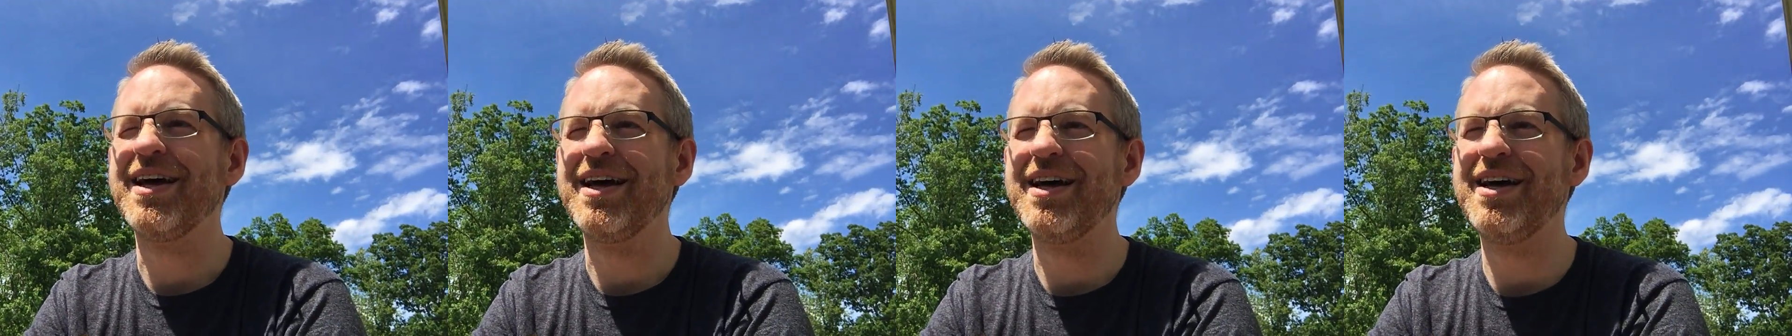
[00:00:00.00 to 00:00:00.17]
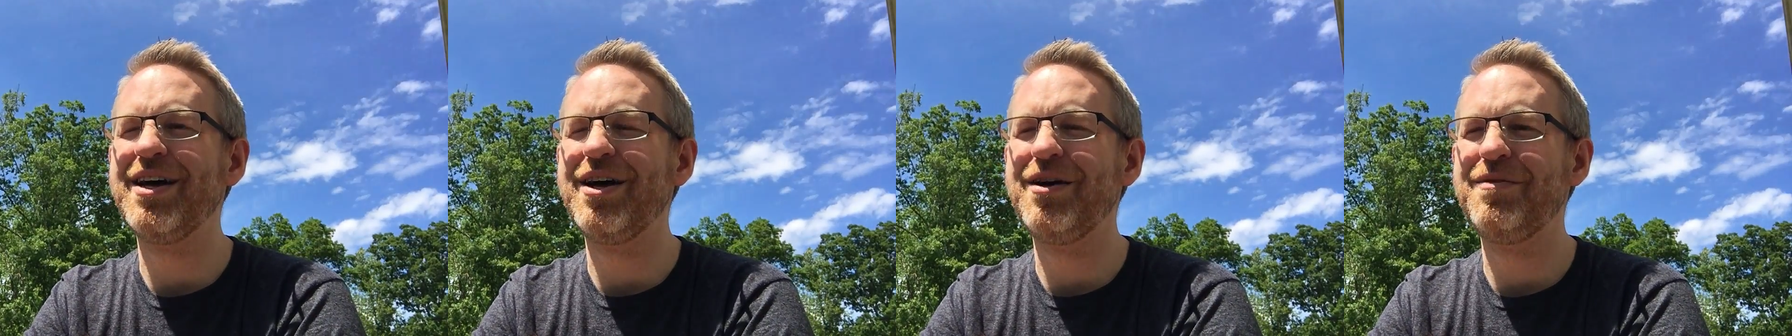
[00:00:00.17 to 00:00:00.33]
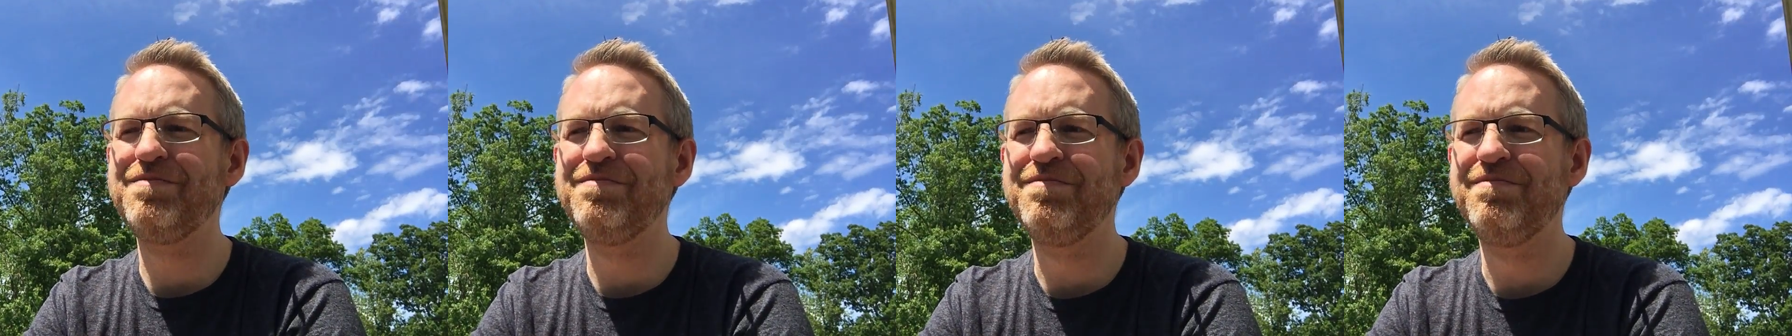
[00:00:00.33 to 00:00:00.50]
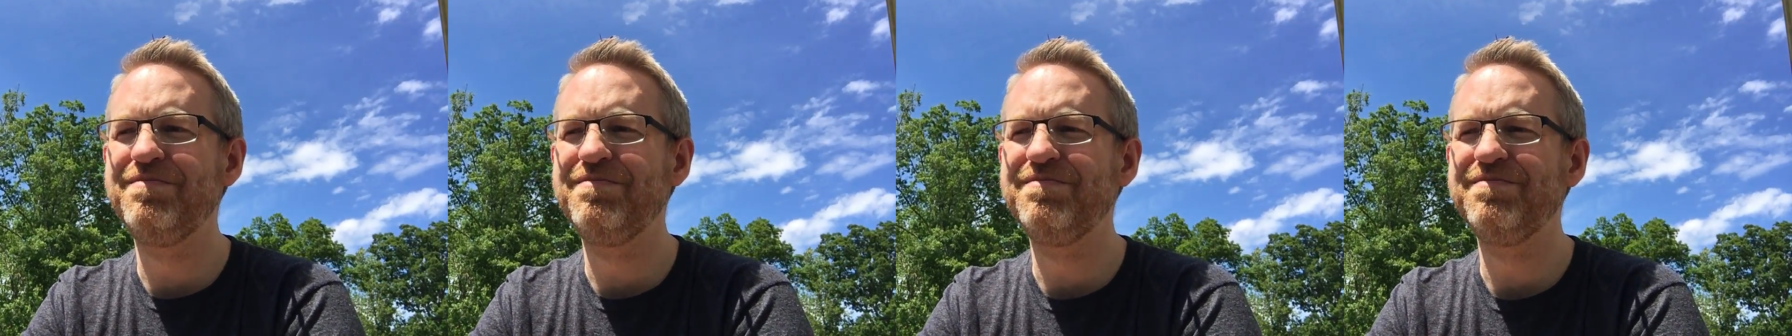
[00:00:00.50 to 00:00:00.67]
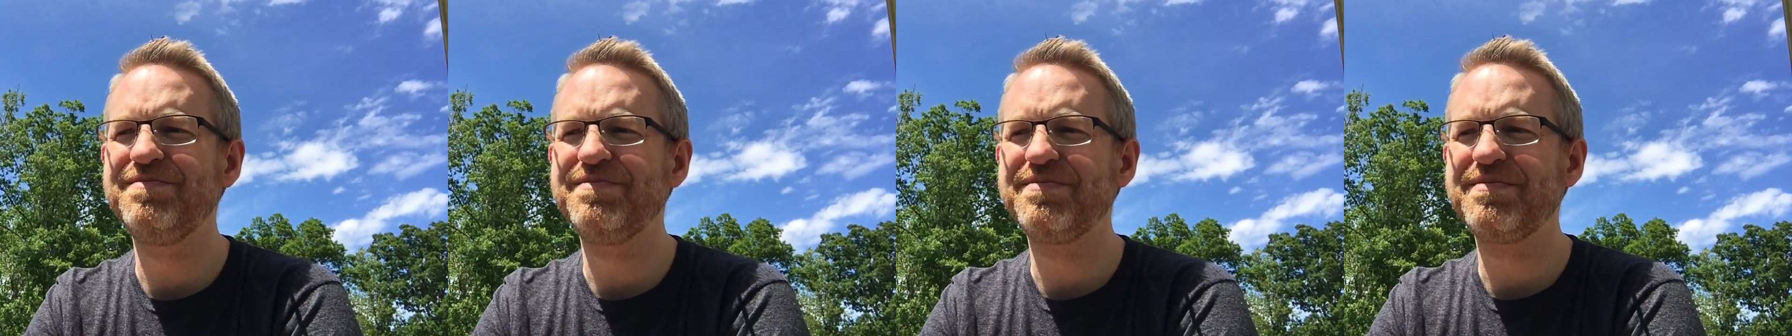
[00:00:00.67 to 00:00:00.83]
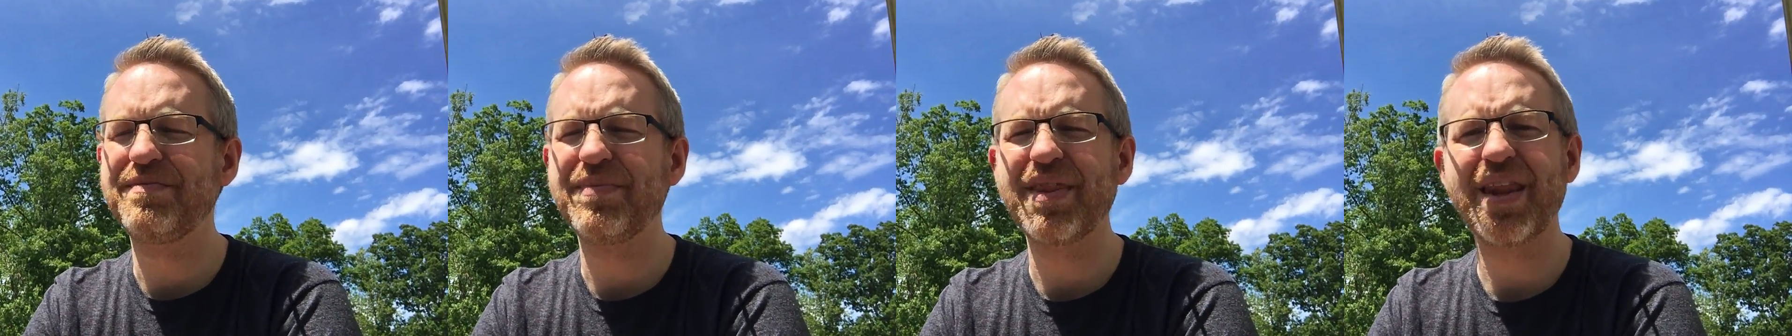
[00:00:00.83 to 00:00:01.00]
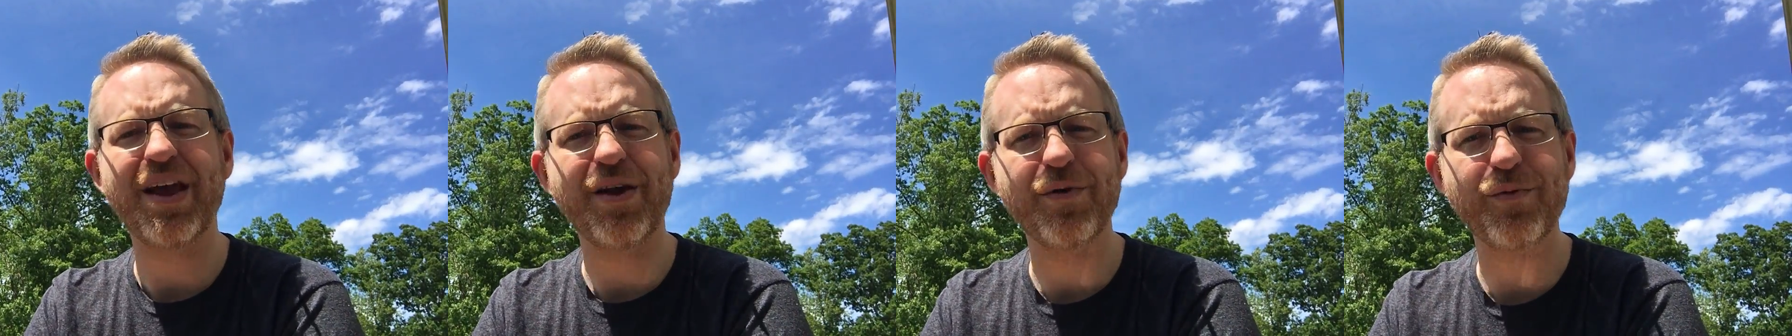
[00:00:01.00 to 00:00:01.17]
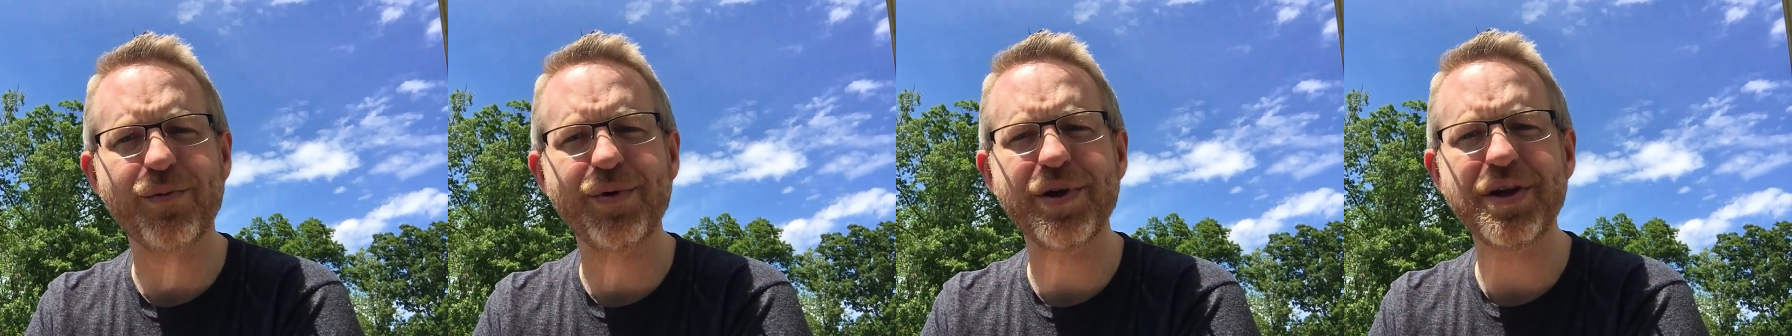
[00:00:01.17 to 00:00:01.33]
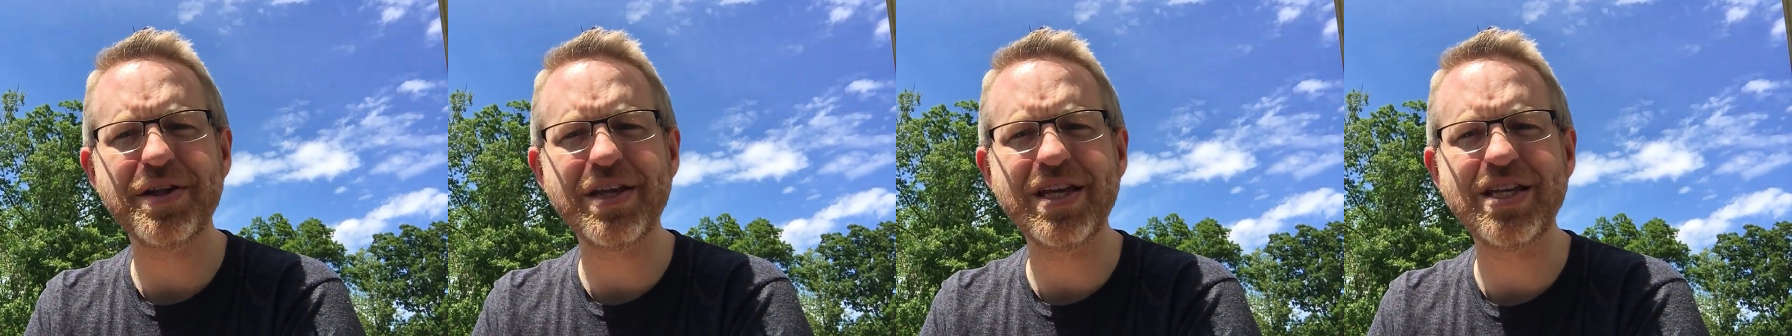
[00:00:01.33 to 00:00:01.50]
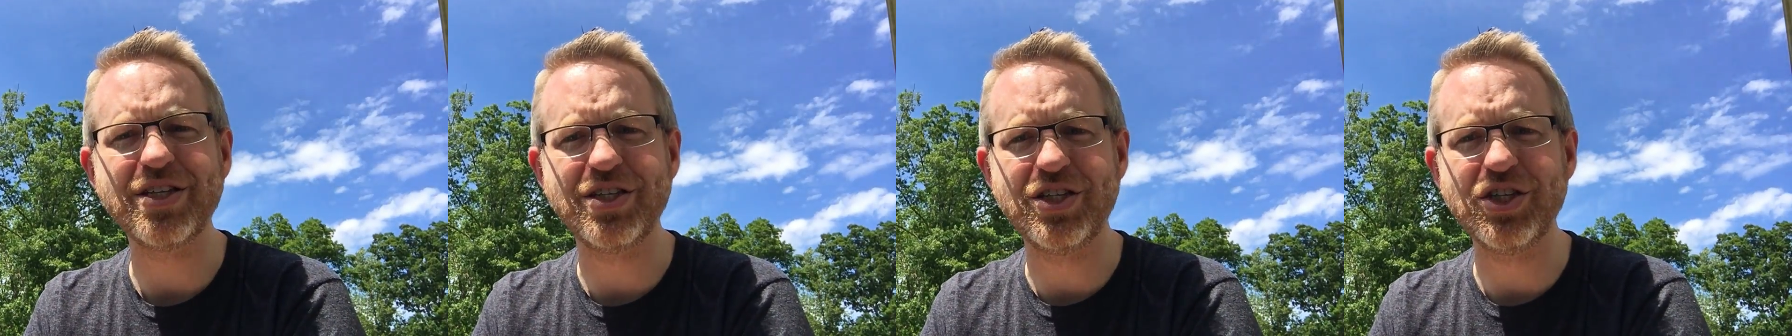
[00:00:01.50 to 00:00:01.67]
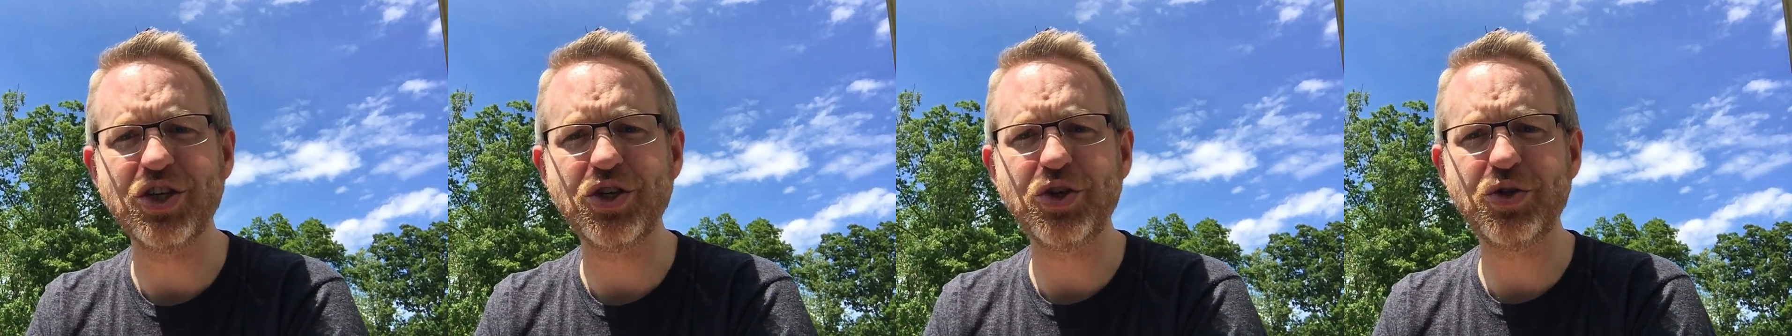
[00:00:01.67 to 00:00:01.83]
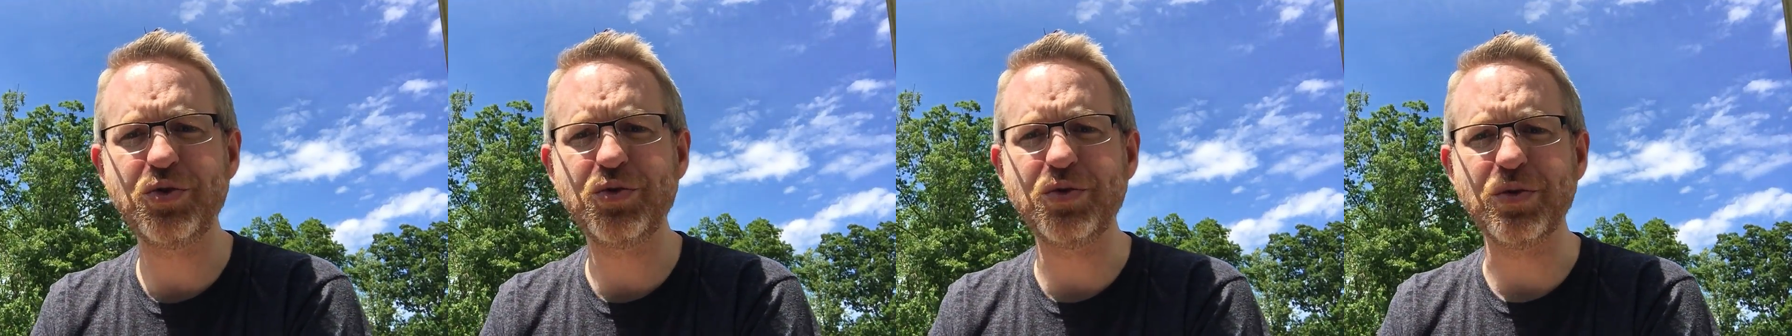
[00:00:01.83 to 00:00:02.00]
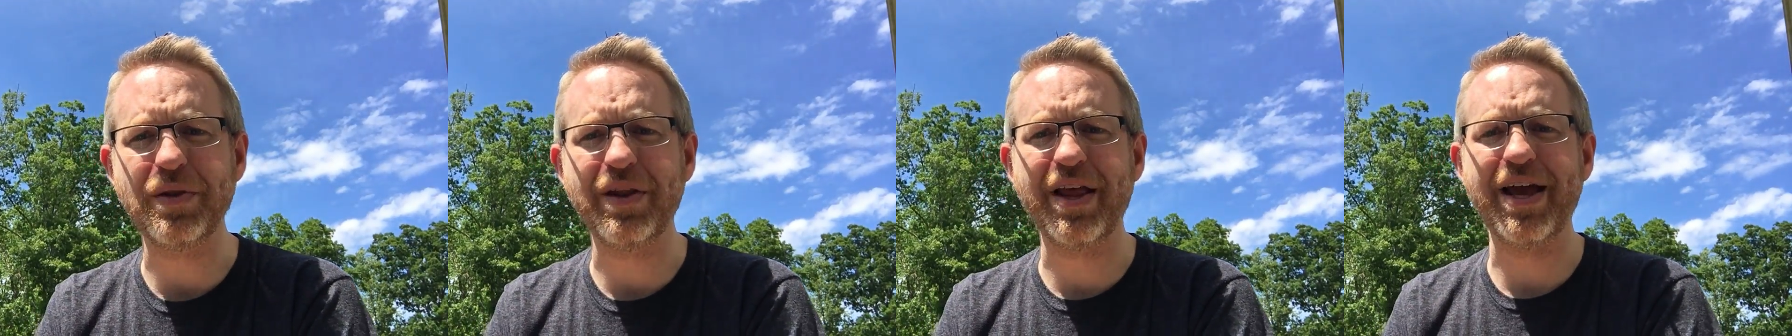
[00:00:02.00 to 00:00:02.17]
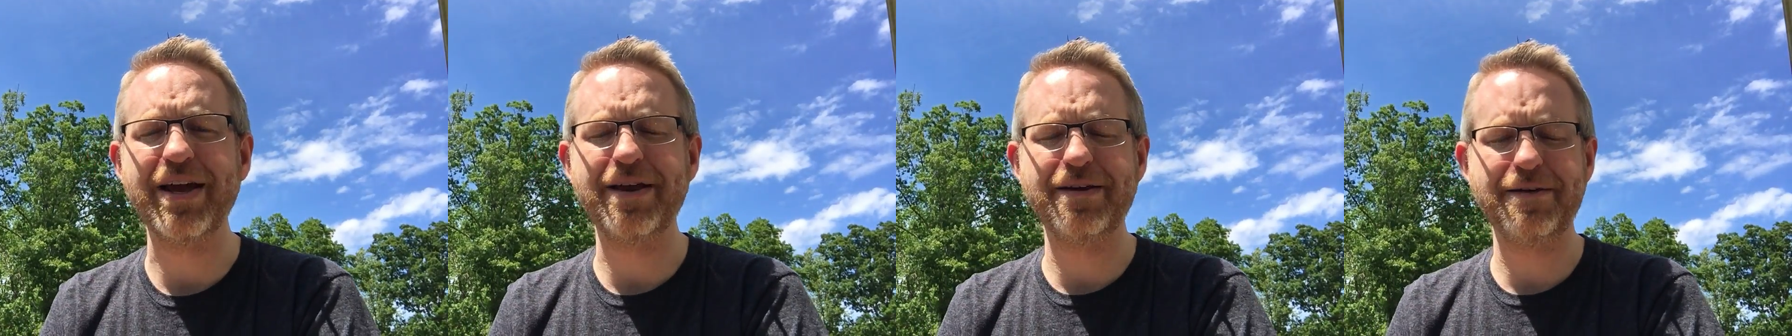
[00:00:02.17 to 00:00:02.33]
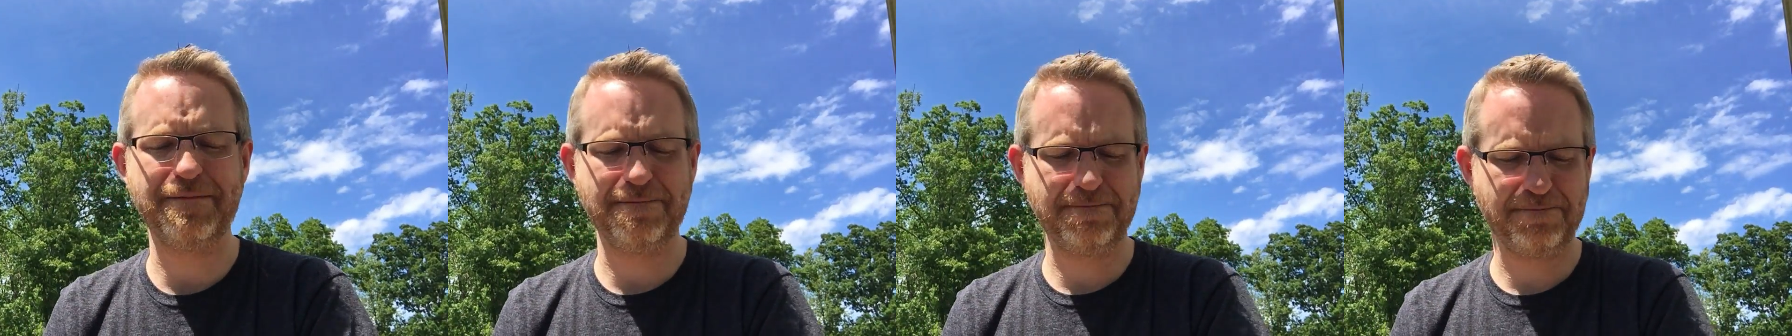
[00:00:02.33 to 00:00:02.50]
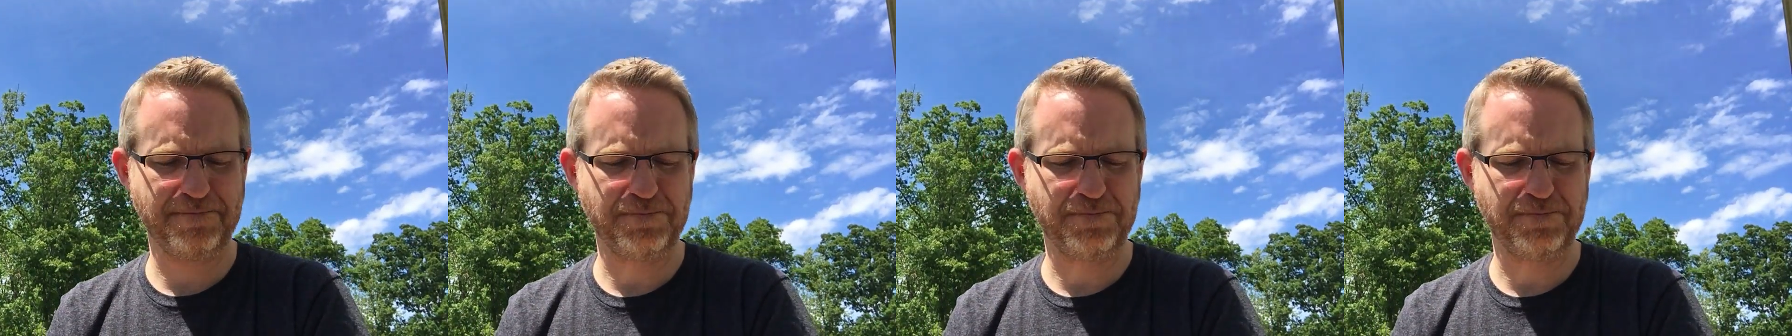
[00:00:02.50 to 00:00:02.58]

I really do, like,